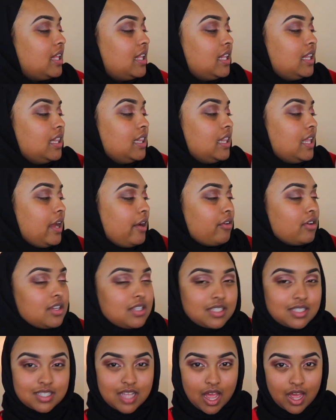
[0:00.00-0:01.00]

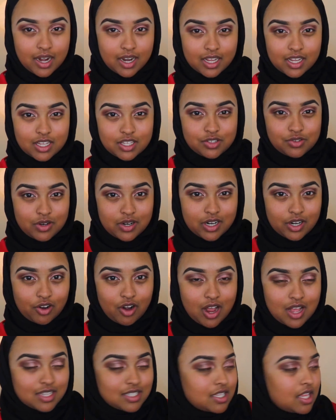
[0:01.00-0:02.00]
Clarisonic is written
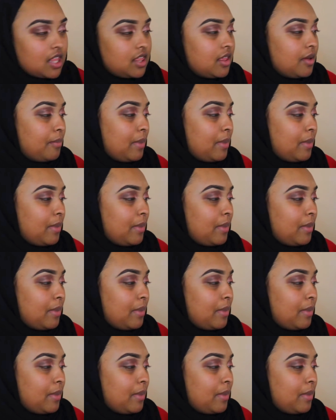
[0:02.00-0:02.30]
across the